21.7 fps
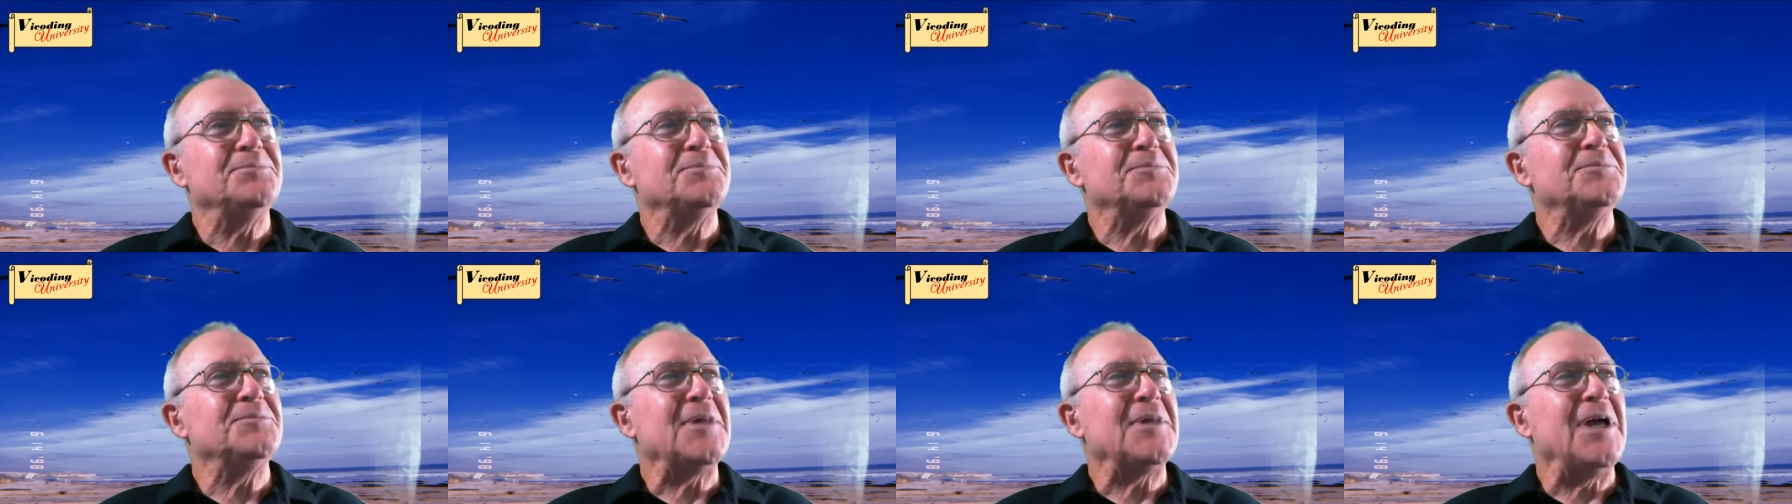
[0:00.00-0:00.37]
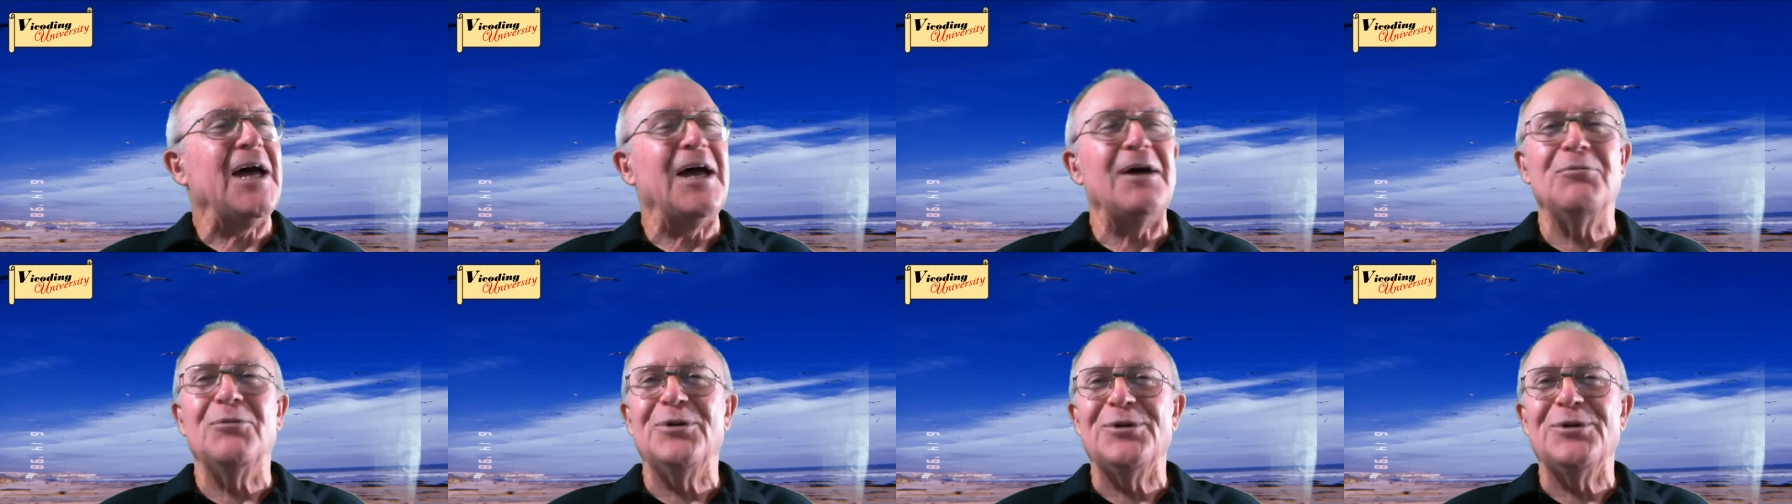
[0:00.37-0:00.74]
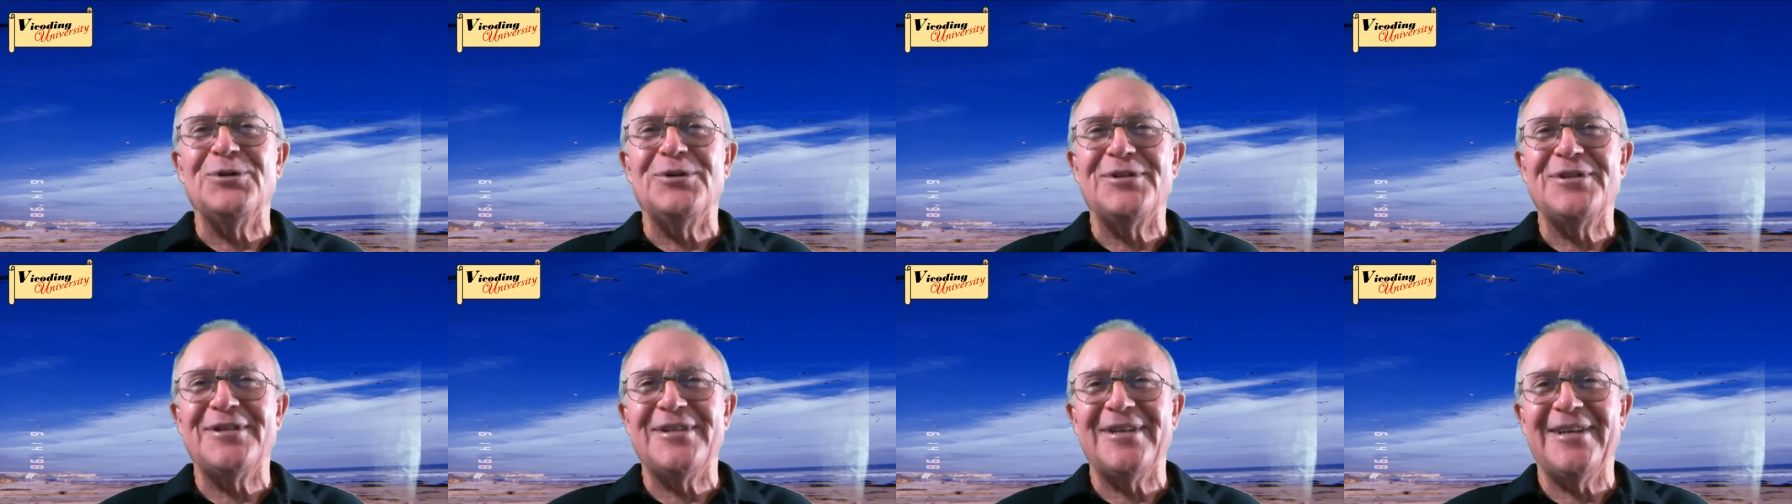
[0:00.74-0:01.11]
I
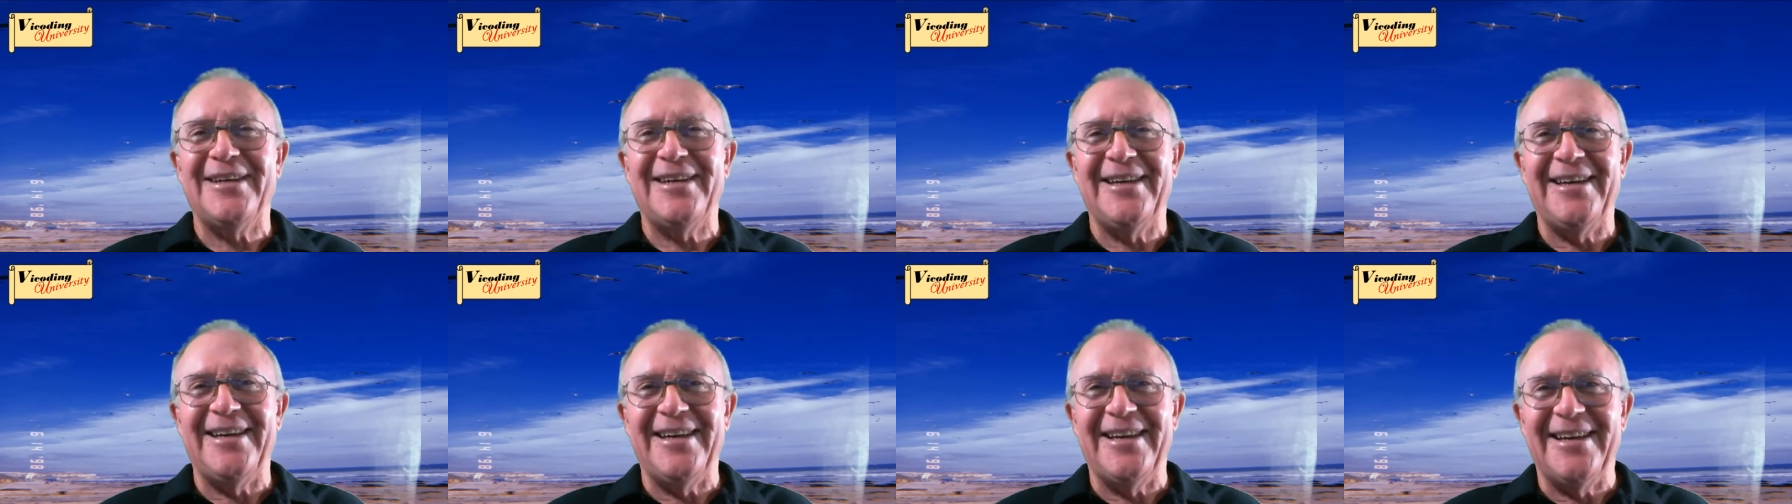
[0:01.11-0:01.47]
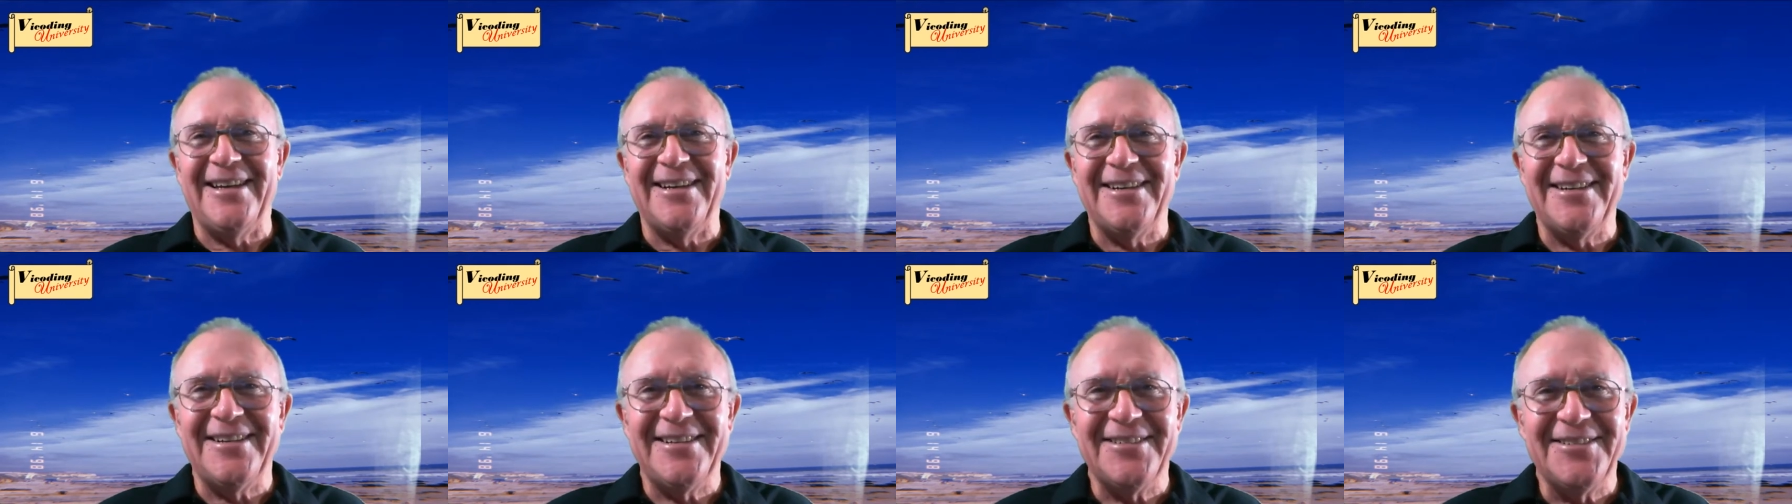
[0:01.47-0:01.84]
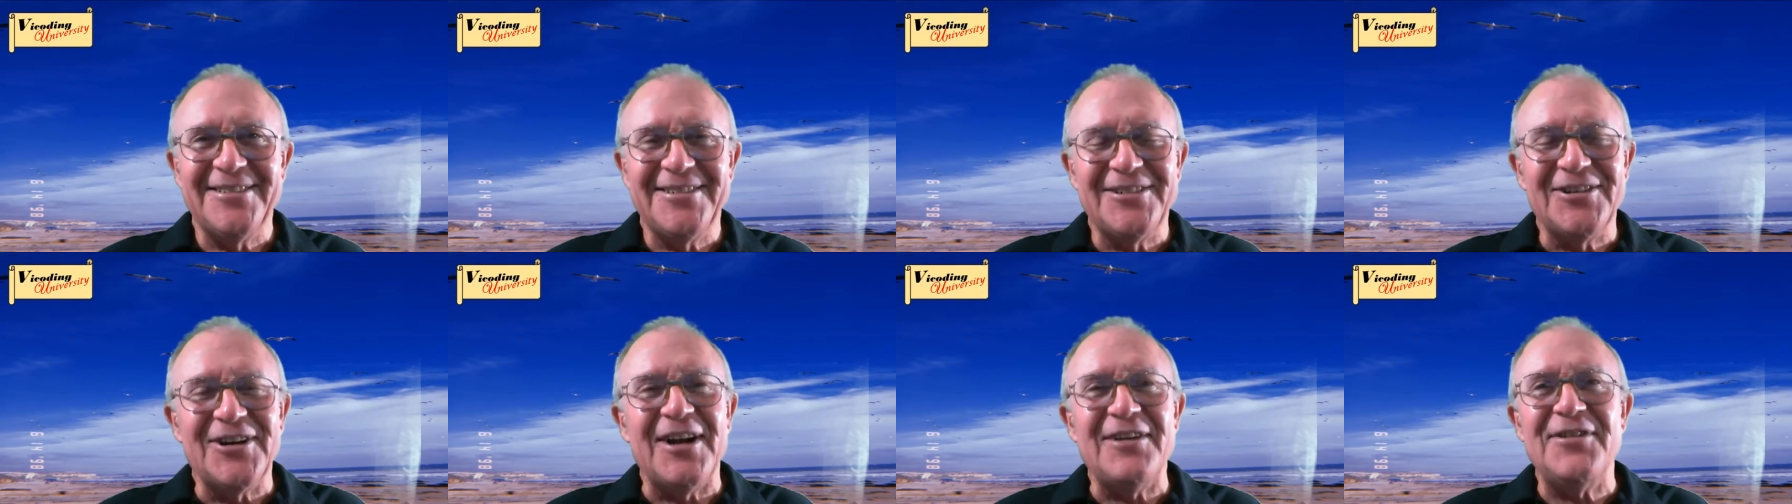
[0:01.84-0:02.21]
was
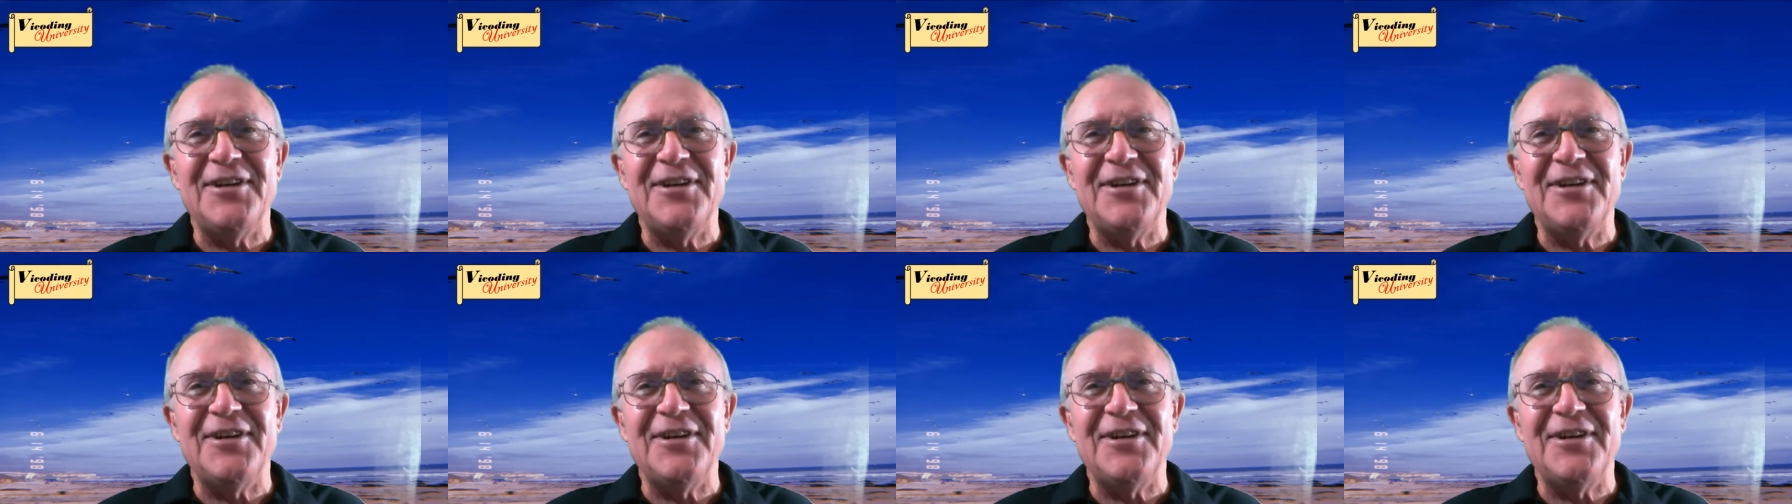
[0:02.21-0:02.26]
driving